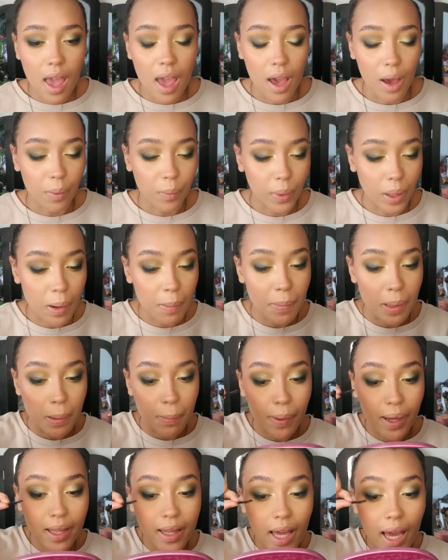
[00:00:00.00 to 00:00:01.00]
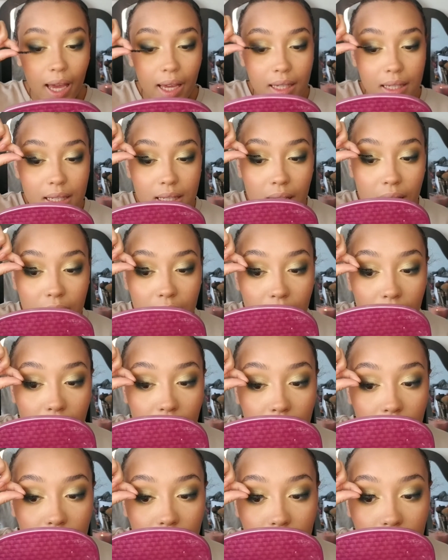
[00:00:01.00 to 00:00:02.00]
And what I mean by that is that
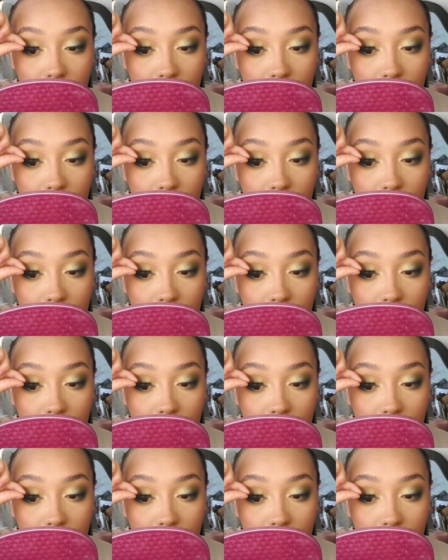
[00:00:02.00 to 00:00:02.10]
they